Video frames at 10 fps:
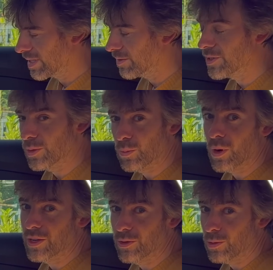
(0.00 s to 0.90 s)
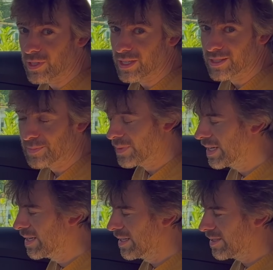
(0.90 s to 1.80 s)
giving you one or the other.
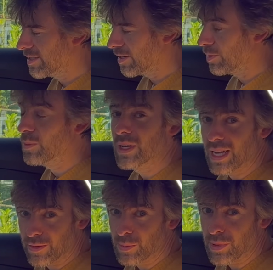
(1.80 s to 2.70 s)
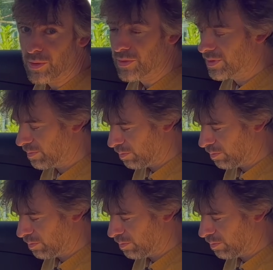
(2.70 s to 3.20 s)
So having both,